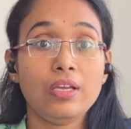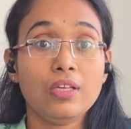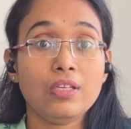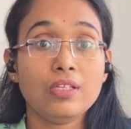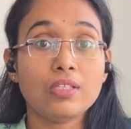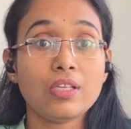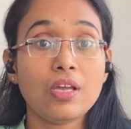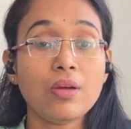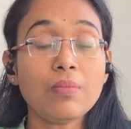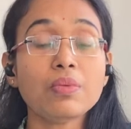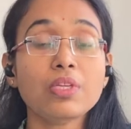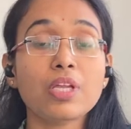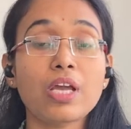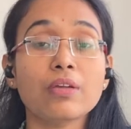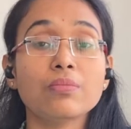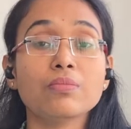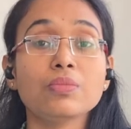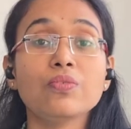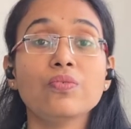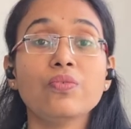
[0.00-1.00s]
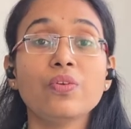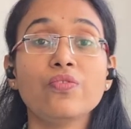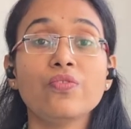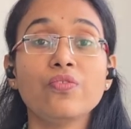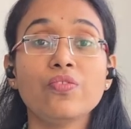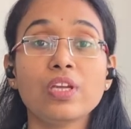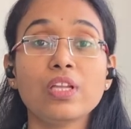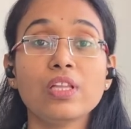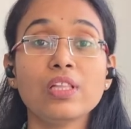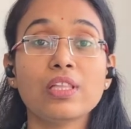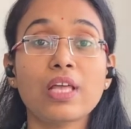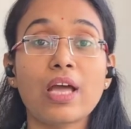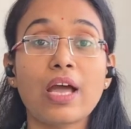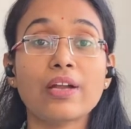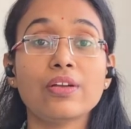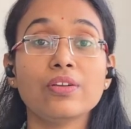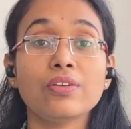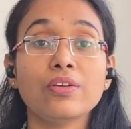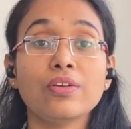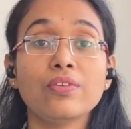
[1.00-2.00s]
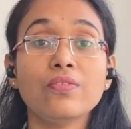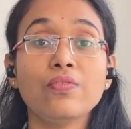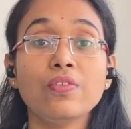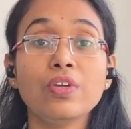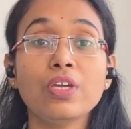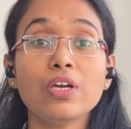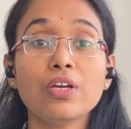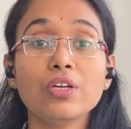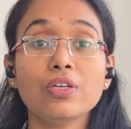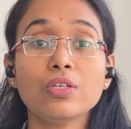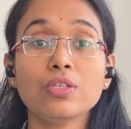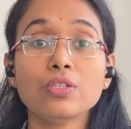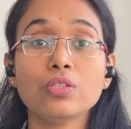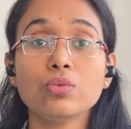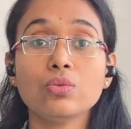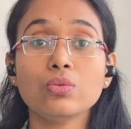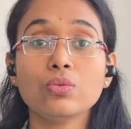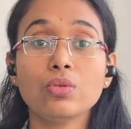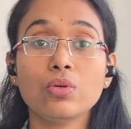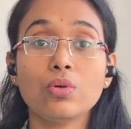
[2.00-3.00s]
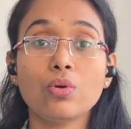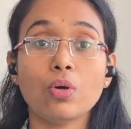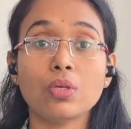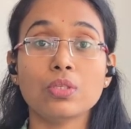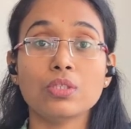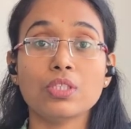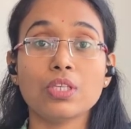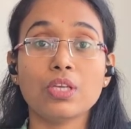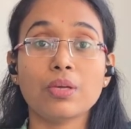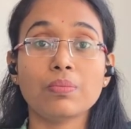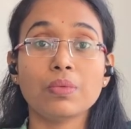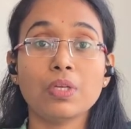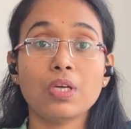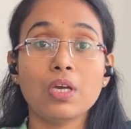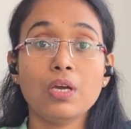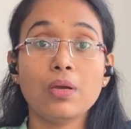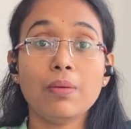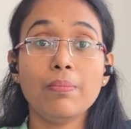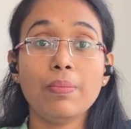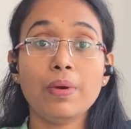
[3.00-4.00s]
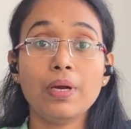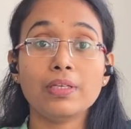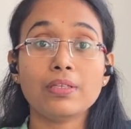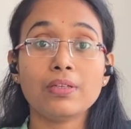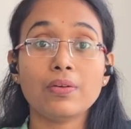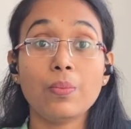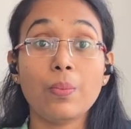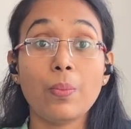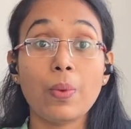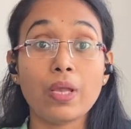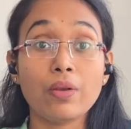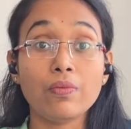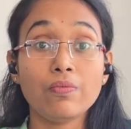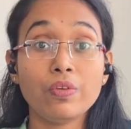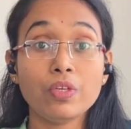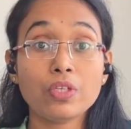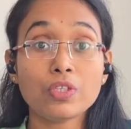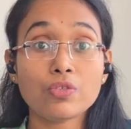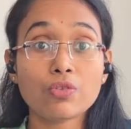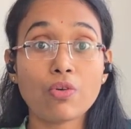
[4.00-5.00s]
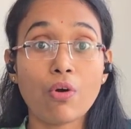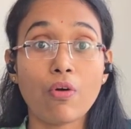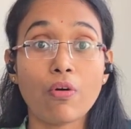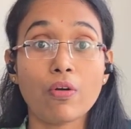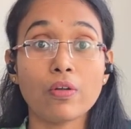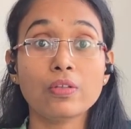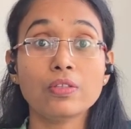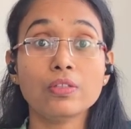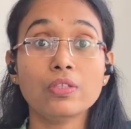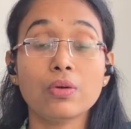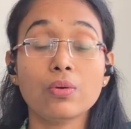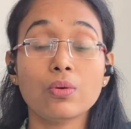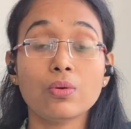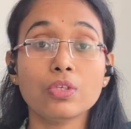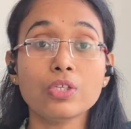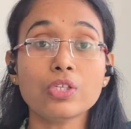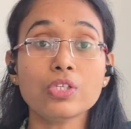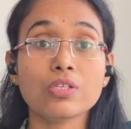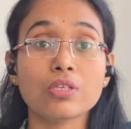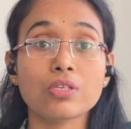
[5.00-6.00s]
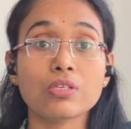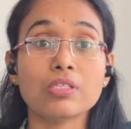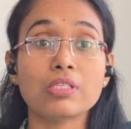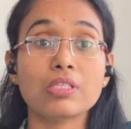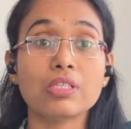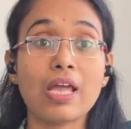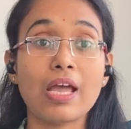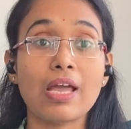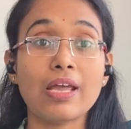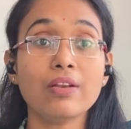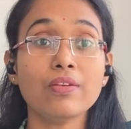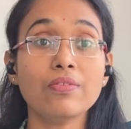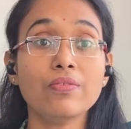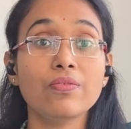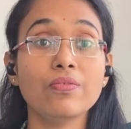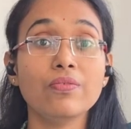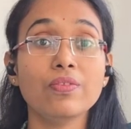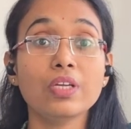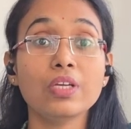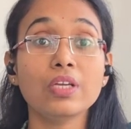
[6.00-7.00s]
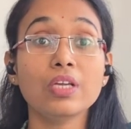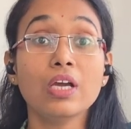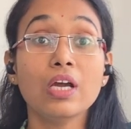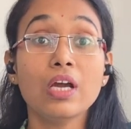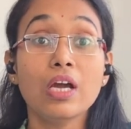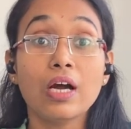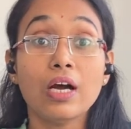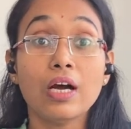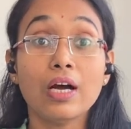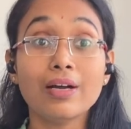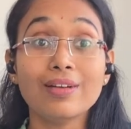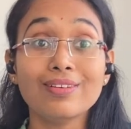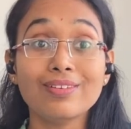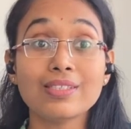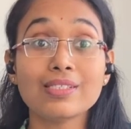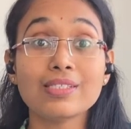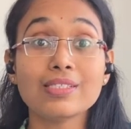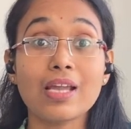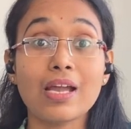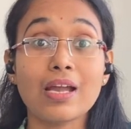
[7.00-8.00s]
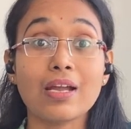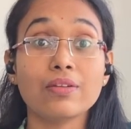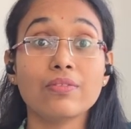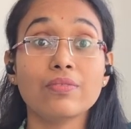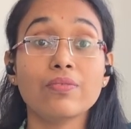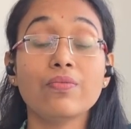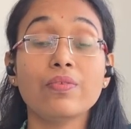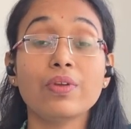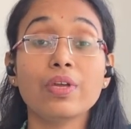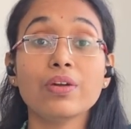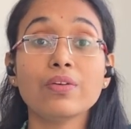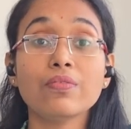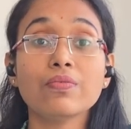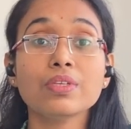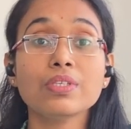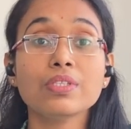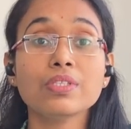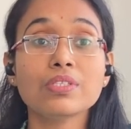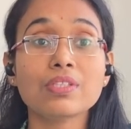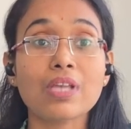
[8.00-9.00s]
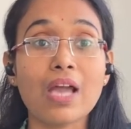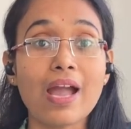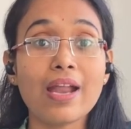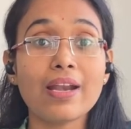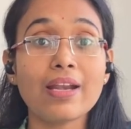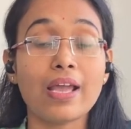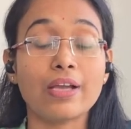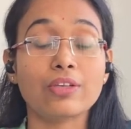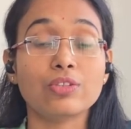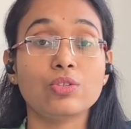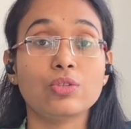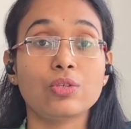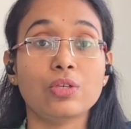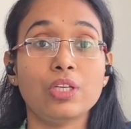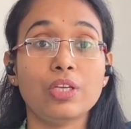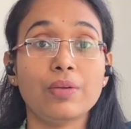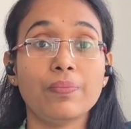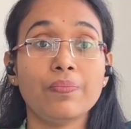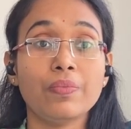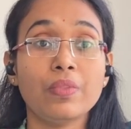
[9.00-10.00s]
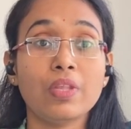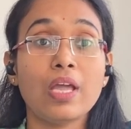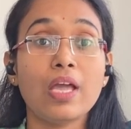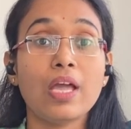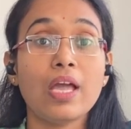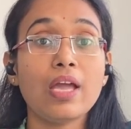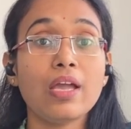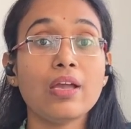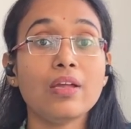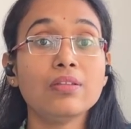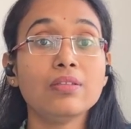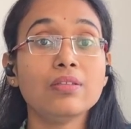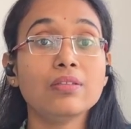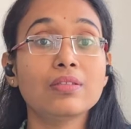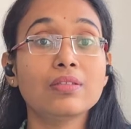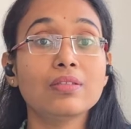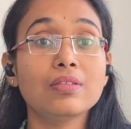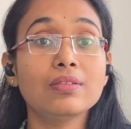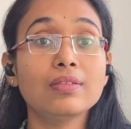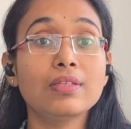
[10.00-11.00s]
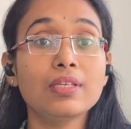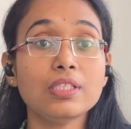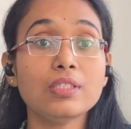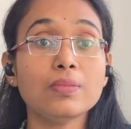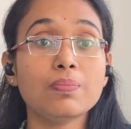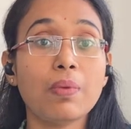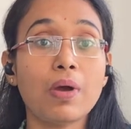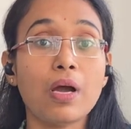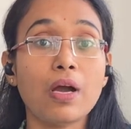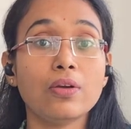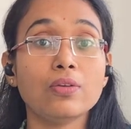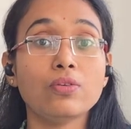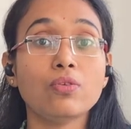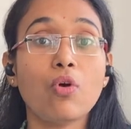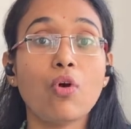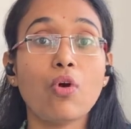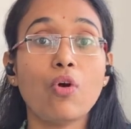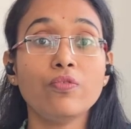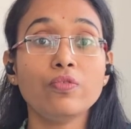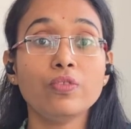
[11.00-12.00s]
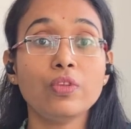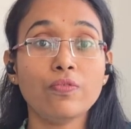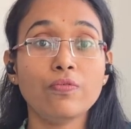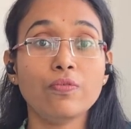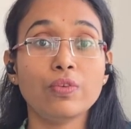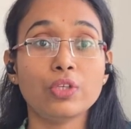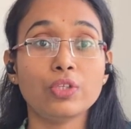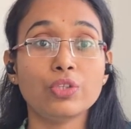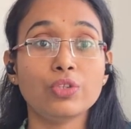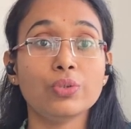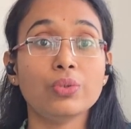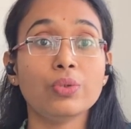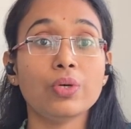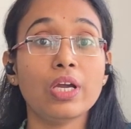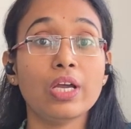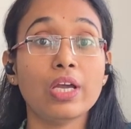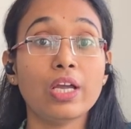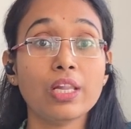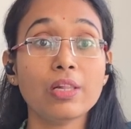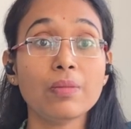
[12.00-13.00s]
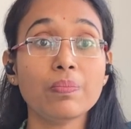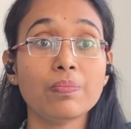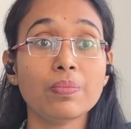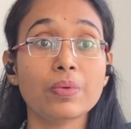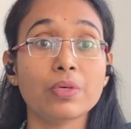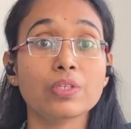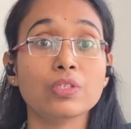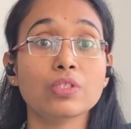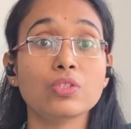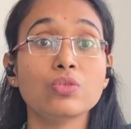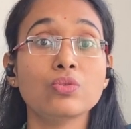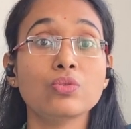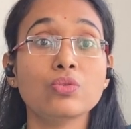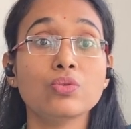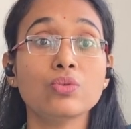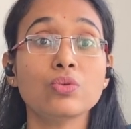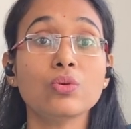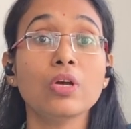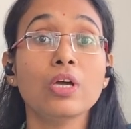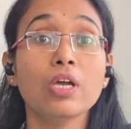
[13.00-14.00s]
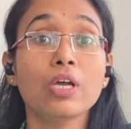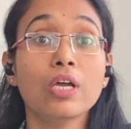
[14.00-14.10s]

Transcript: Sometimes we feel that we understood the concept, but when we solve the questions, then we understand where we stand actually. And this part of the video help us to